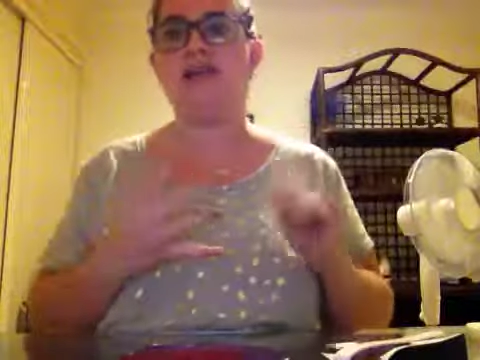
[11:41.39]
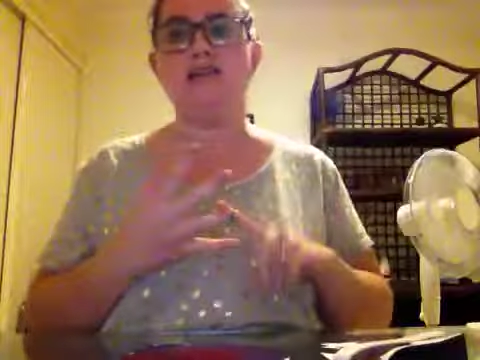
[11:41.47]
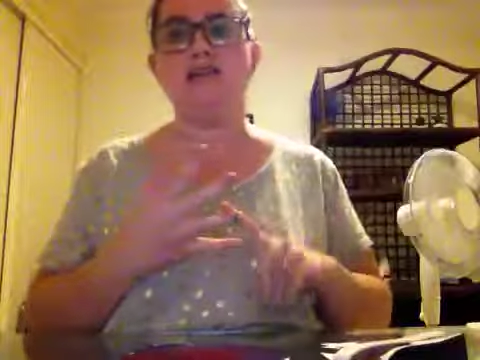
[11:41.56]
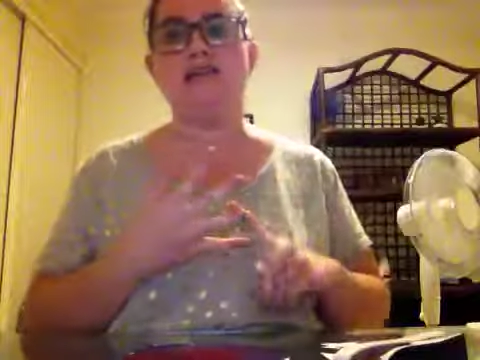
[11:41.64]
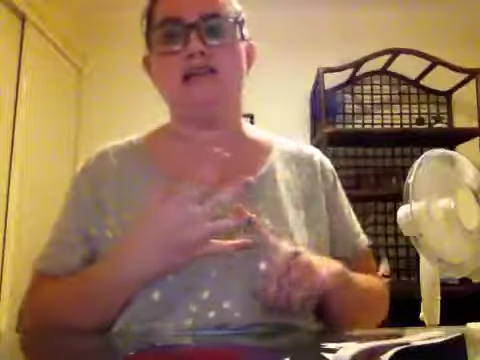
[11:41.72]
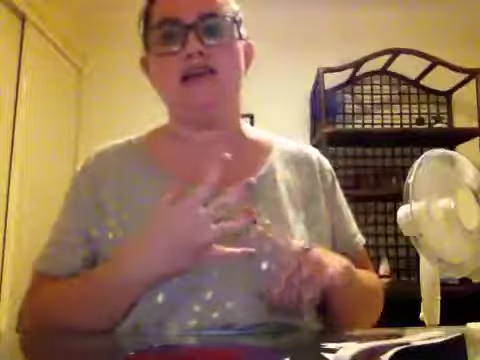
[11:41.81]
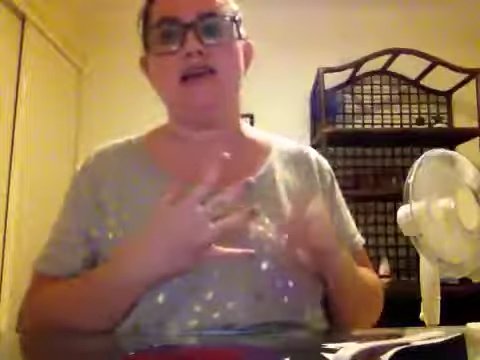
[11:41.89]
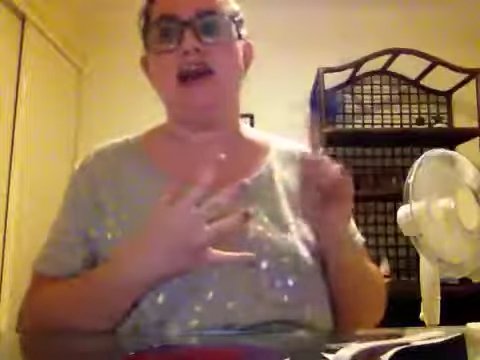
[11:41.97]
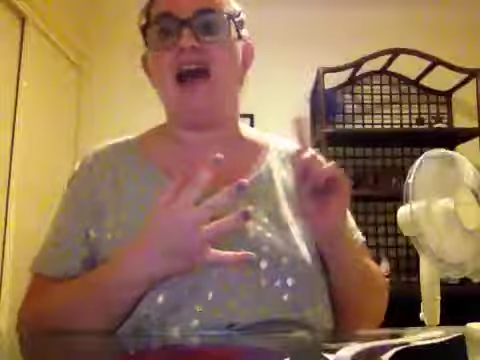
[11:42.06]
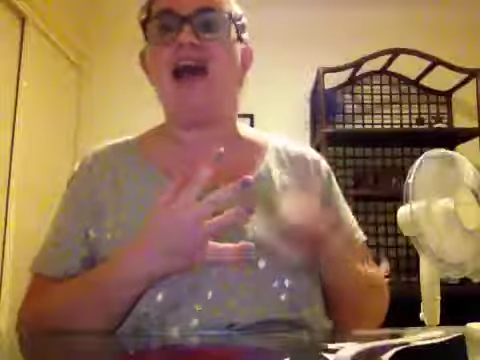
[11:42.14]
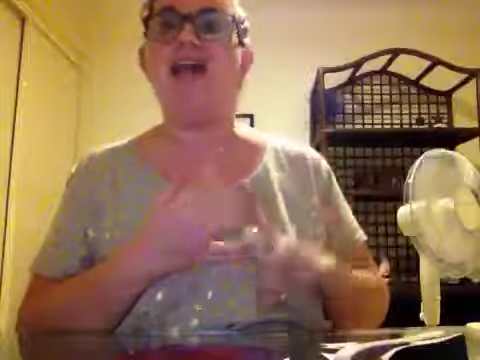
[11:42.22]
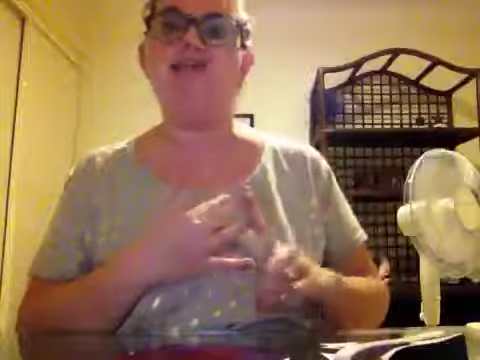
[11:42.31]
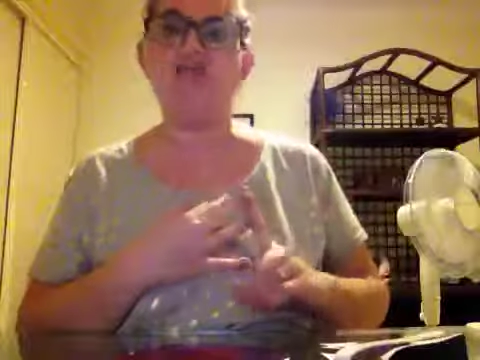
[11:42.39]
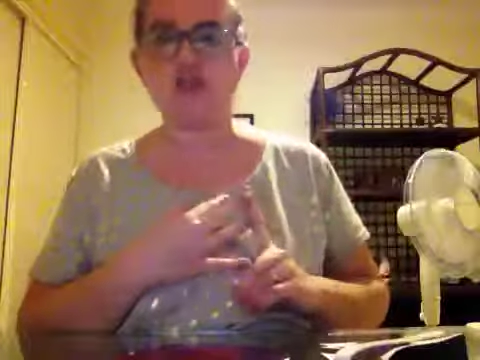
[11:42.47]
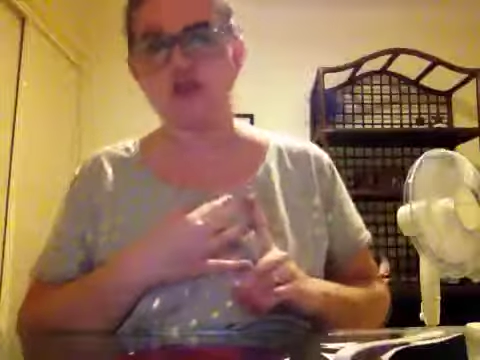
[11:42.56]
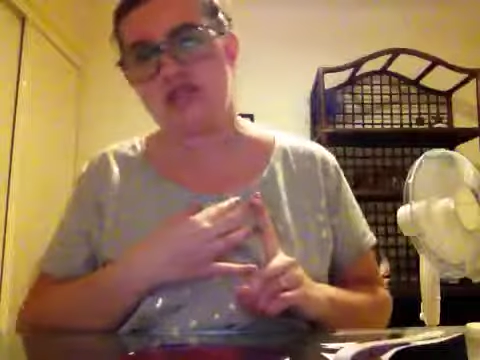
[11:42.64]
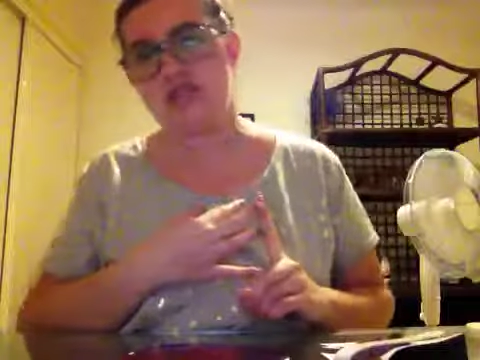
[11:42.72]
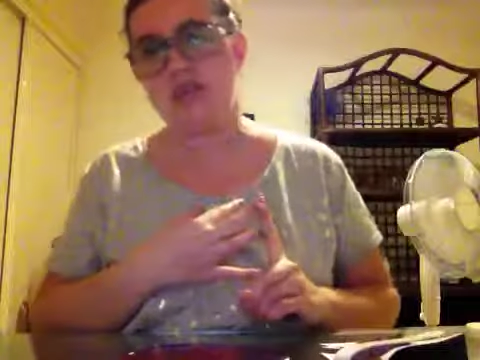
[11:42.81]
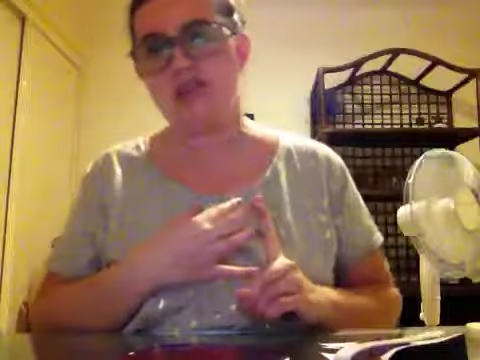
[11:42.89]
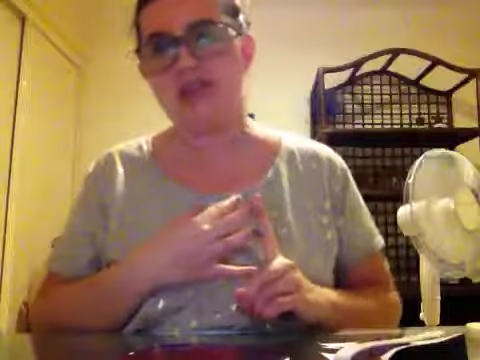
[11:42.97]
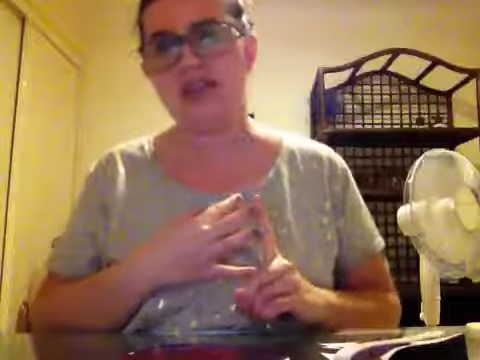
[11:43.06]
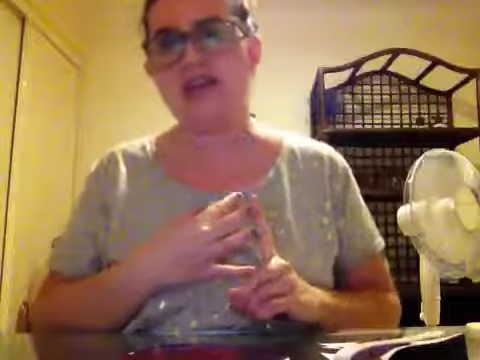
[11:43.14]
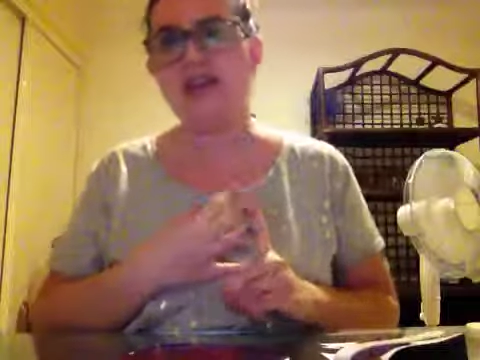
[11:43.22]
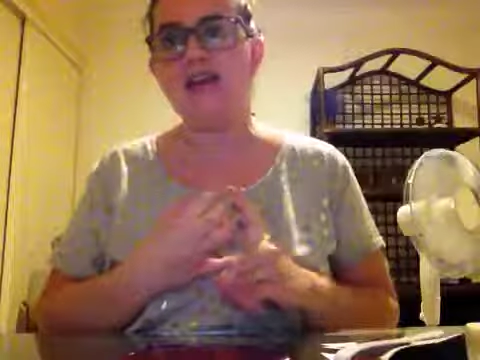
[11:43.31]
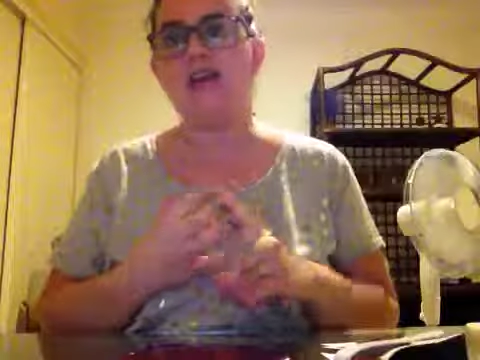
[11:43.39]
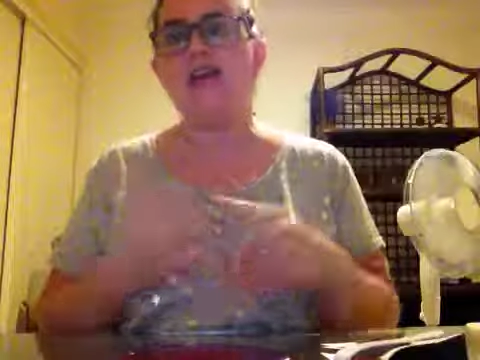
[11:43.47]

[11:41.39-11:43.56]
Easter Day, and Christmas Day.